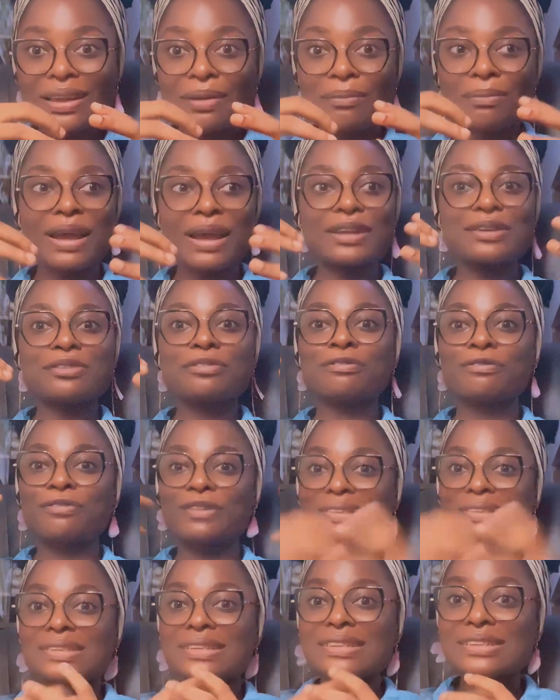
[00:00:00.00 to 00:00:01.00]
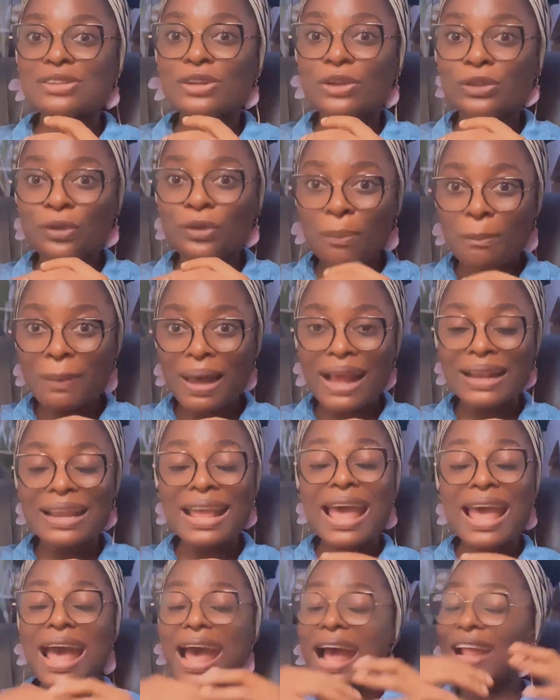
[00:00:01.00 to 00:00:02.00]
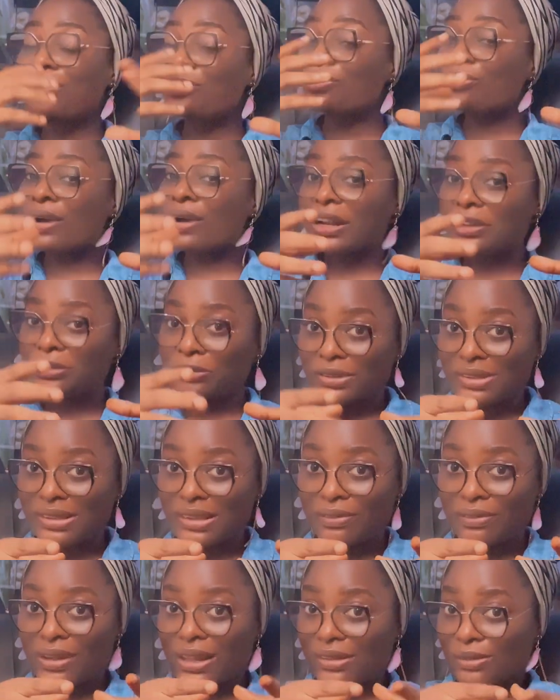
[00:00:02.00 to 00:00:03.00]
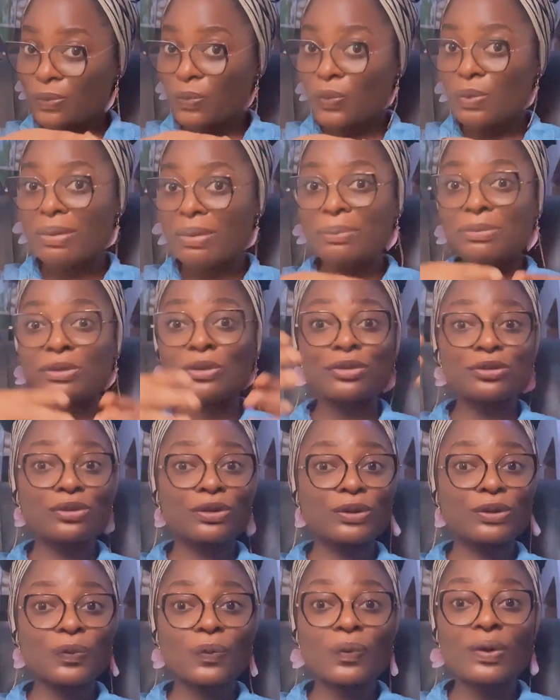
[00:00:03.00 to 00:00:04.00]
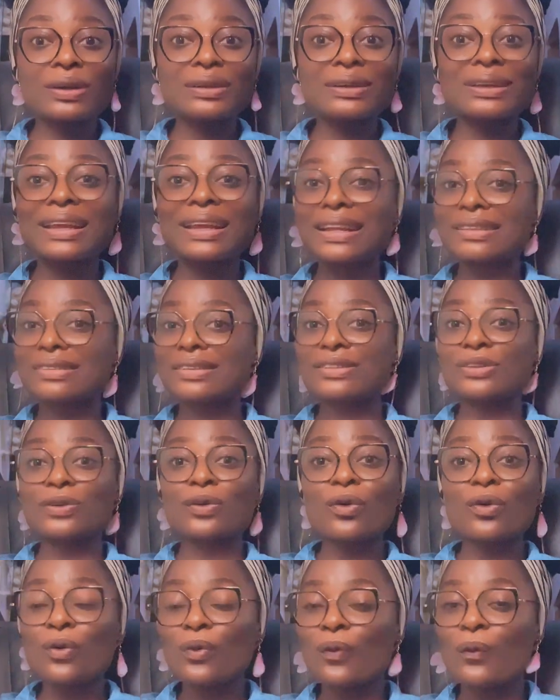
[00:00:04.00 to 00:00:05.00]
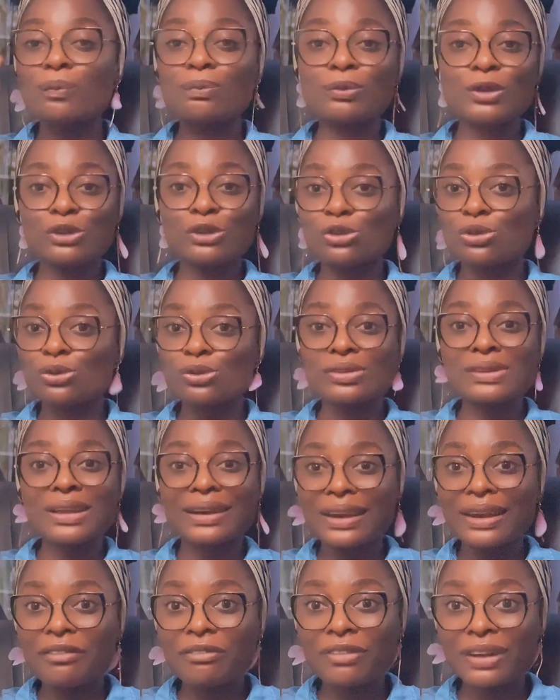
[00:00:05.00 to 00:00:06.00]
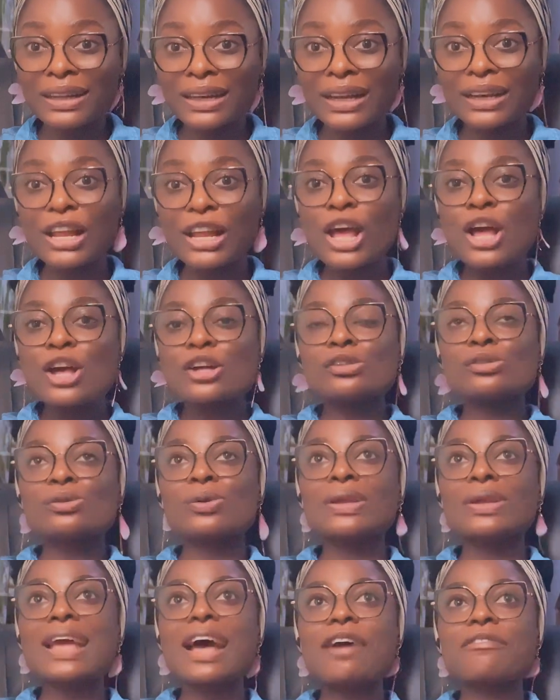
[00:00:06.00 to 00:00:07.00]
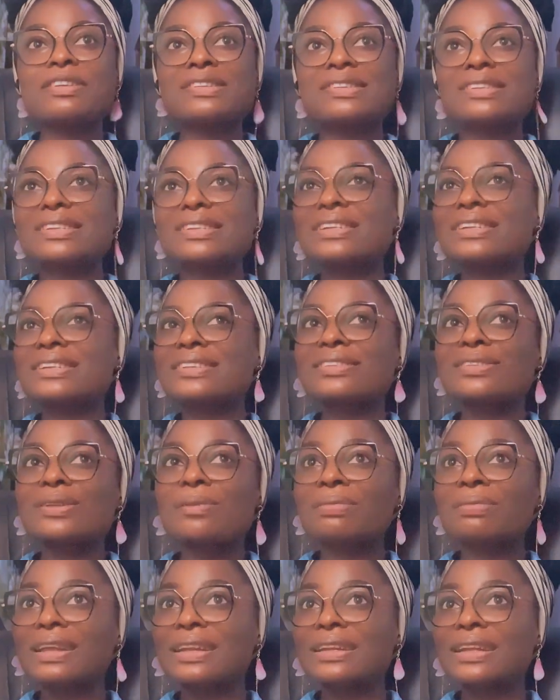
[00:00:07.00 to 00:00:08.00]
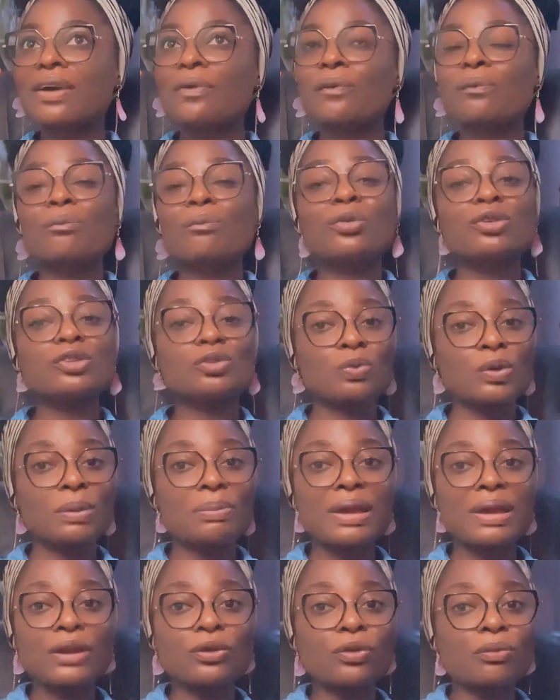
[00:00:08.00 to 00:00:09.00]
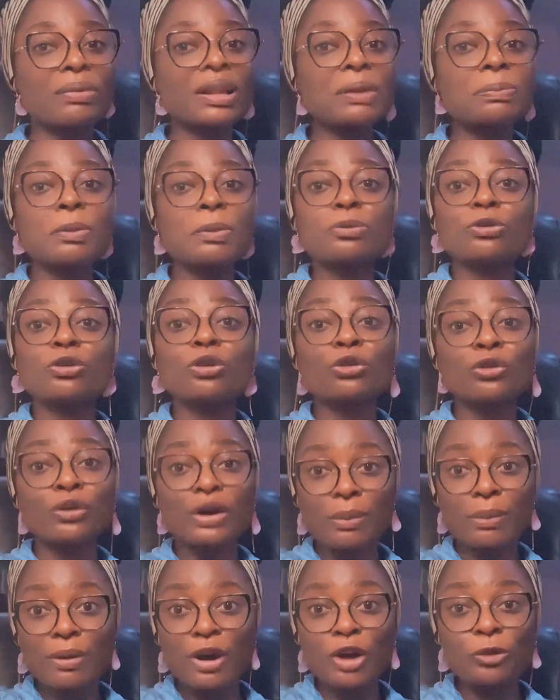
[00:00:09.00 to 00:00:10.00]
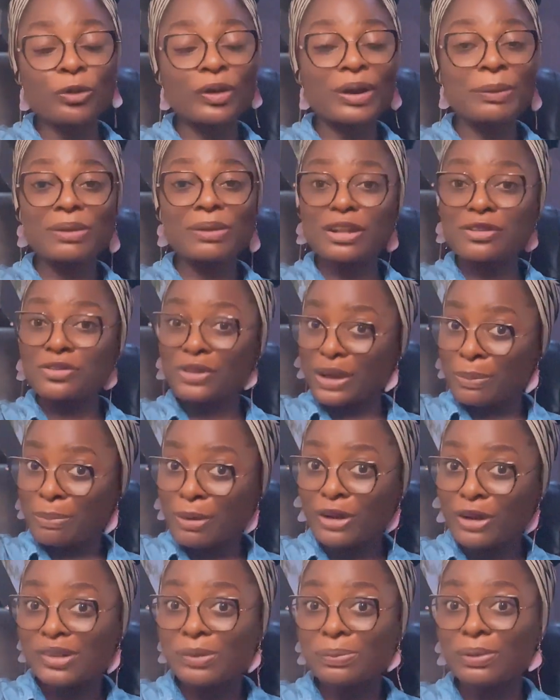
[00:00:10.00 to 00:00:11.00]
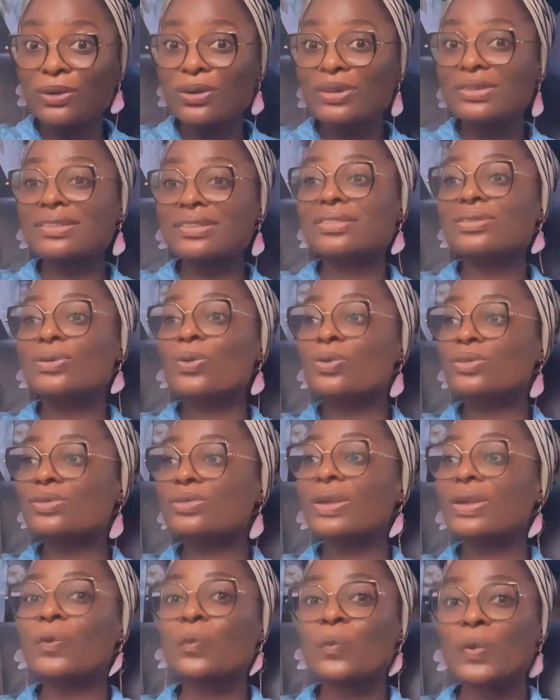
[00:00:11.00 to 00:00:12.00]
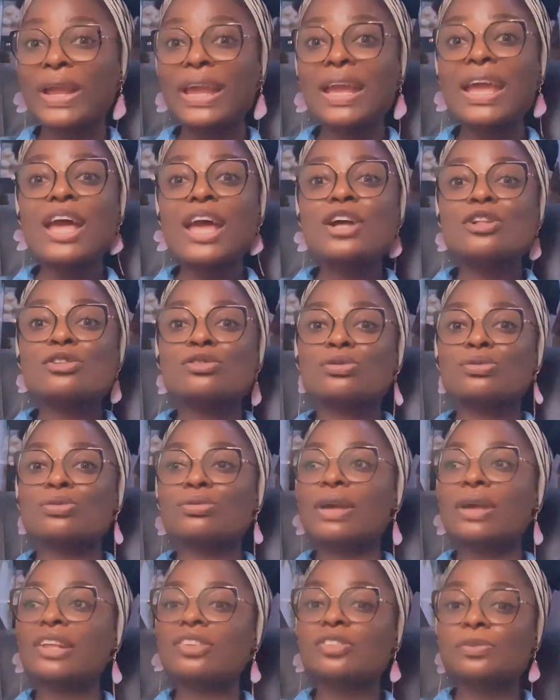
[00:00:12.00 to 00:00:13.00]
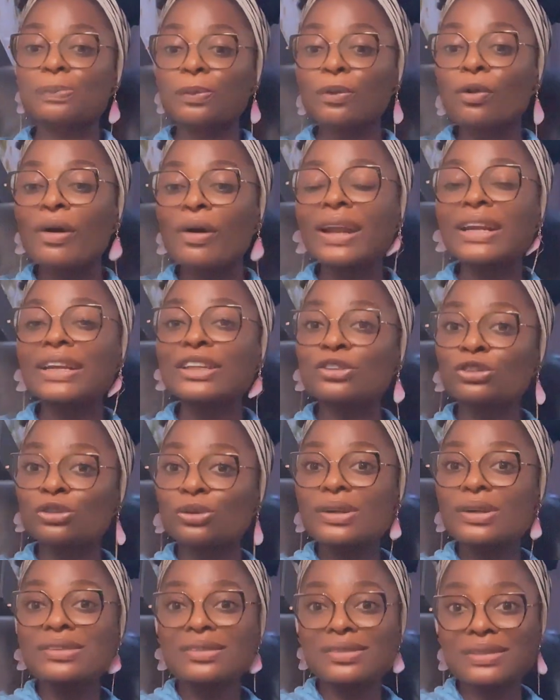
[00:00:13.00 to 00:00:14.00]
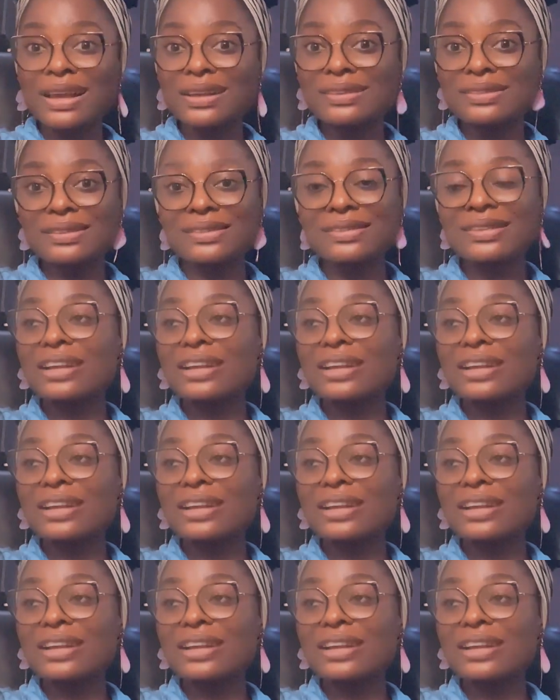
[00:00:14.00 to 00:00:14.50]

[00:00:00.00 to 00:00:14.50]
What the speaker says: by face sitting on your man, and you are the receiver as a woman, because you're the one getting the whole juice and everything. So yeah, face sitting is something that most women or many people don't know about, but I'm here to talk about it because it's also a way to explore and enjoy sex.